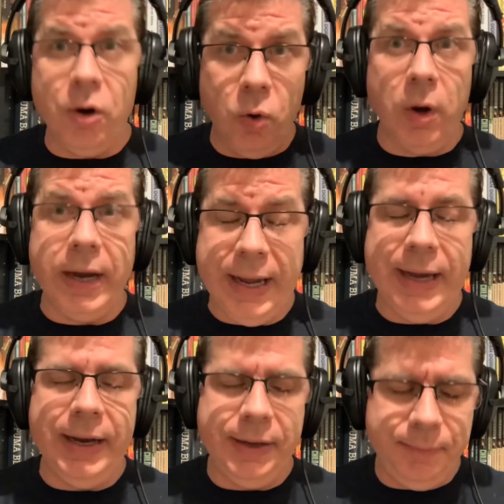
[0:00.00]

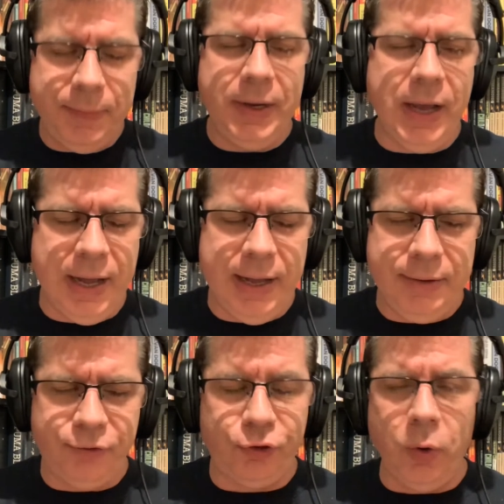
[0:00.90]
oriented
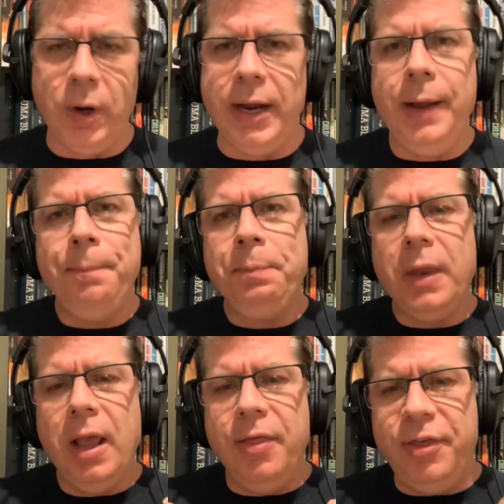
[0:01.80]
story.
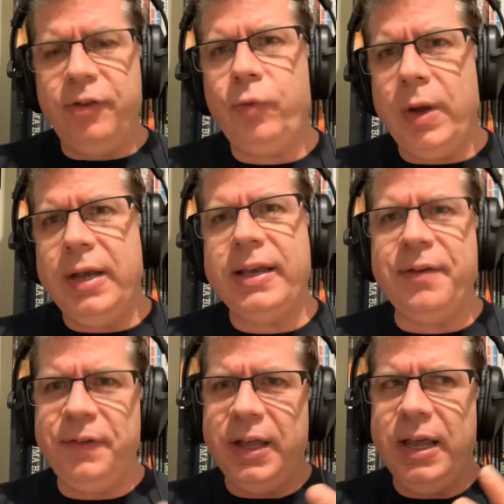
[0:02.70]
This one
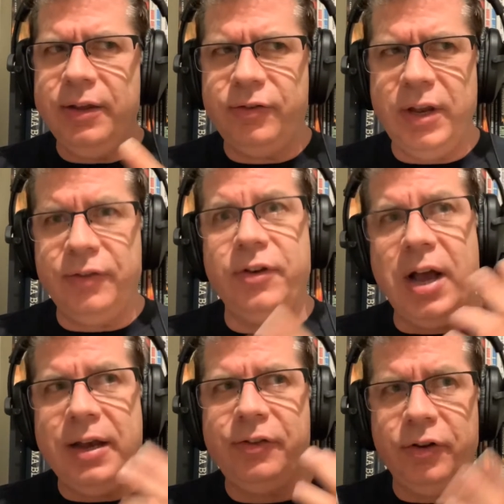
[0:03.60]
definitely is
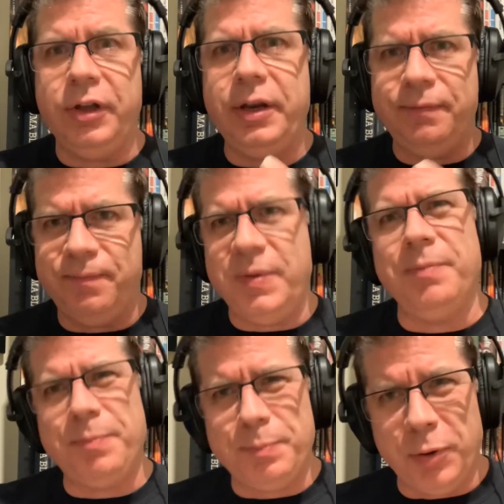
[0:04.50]
not necessarily
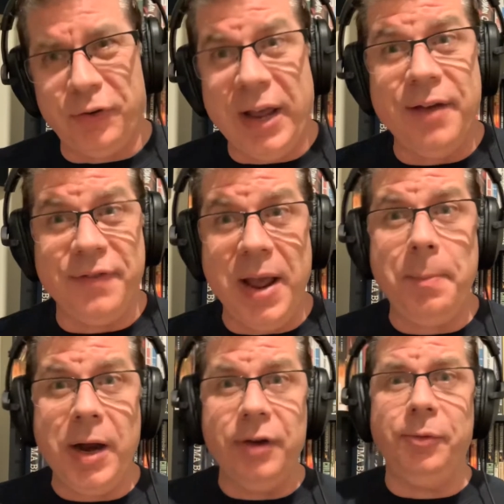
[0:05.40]
per se a
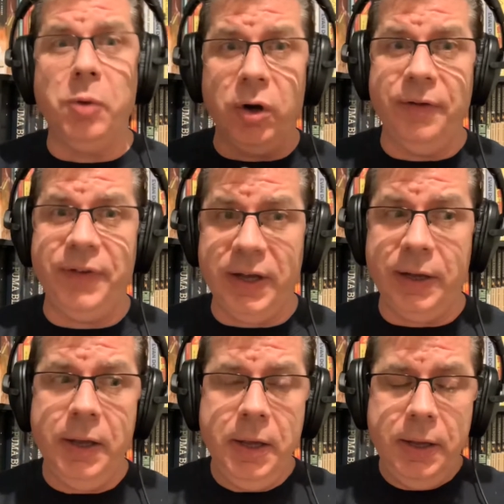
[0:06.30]
vampire. It's more of
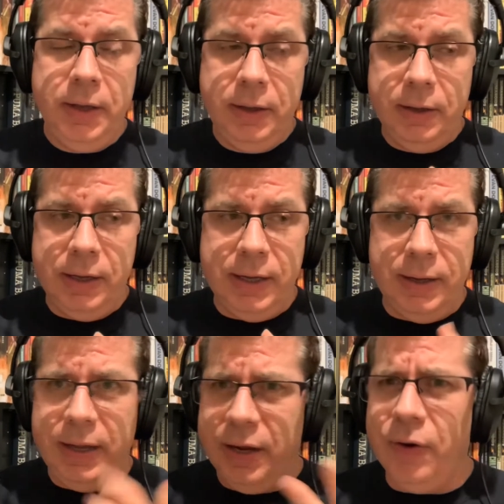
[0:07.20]
a
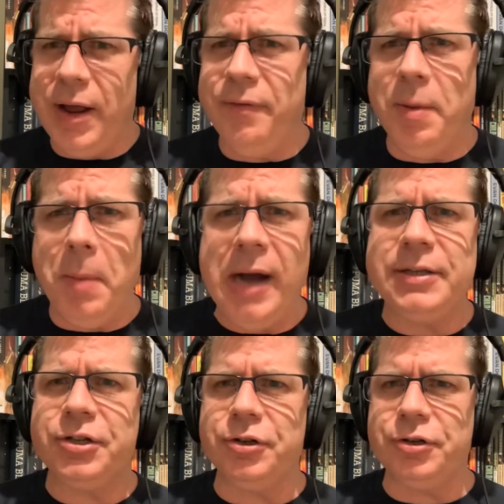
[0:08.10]
kind of a
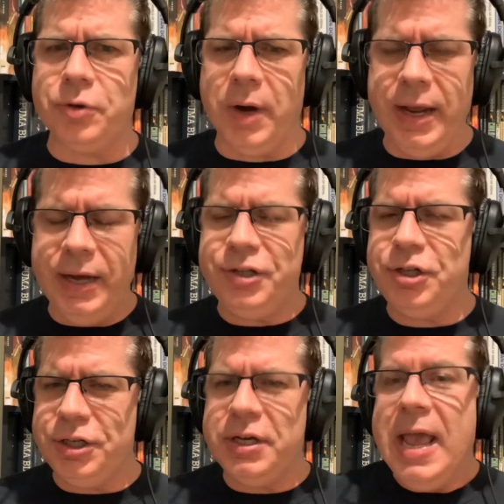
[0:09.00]
monster story, and it's just